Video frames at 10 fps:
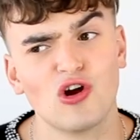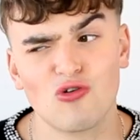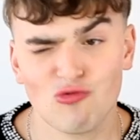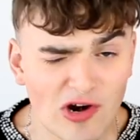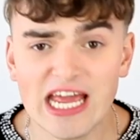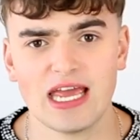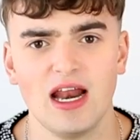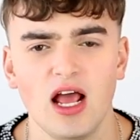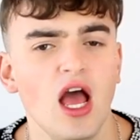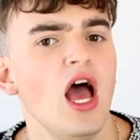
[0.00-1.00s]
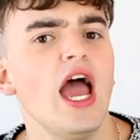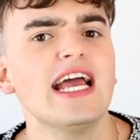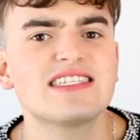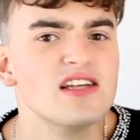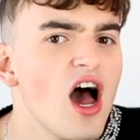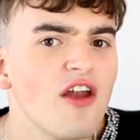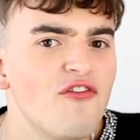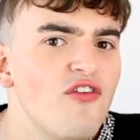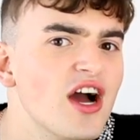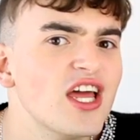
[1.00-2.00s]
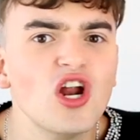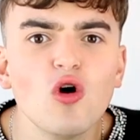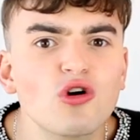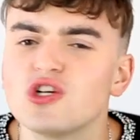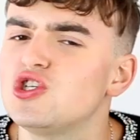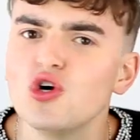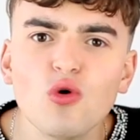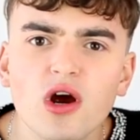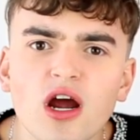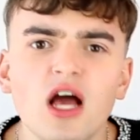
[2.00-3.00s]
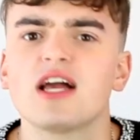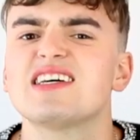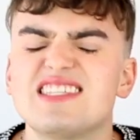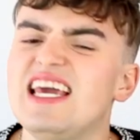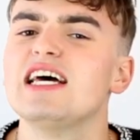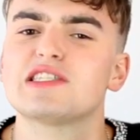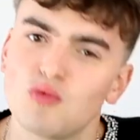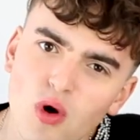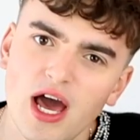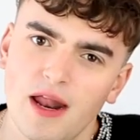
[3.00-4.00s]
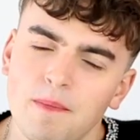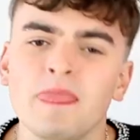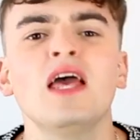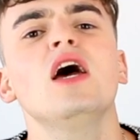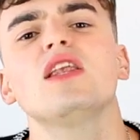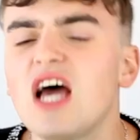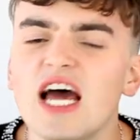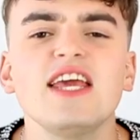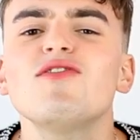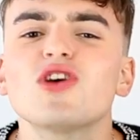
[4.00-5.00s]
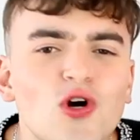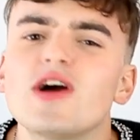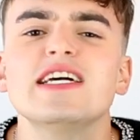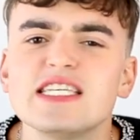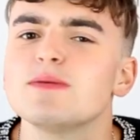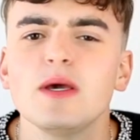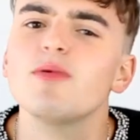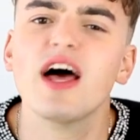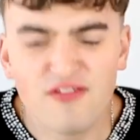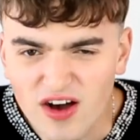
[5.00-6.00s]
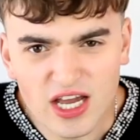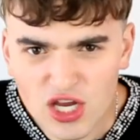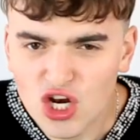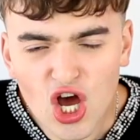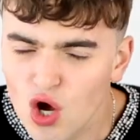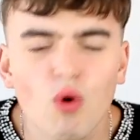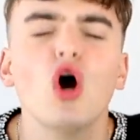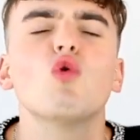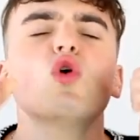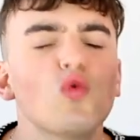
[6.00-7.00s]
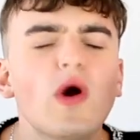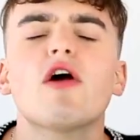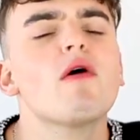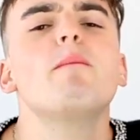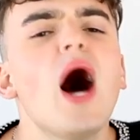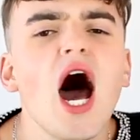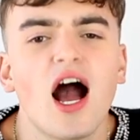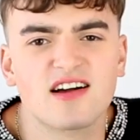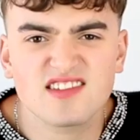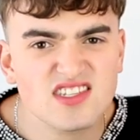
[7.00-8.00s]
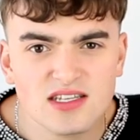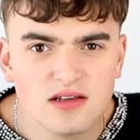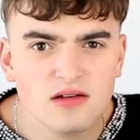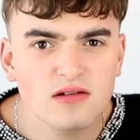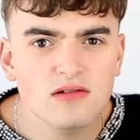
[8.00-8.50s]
great it's not fucking haute couture, because guess what? Not even the craziest people I fucking know would wear a box.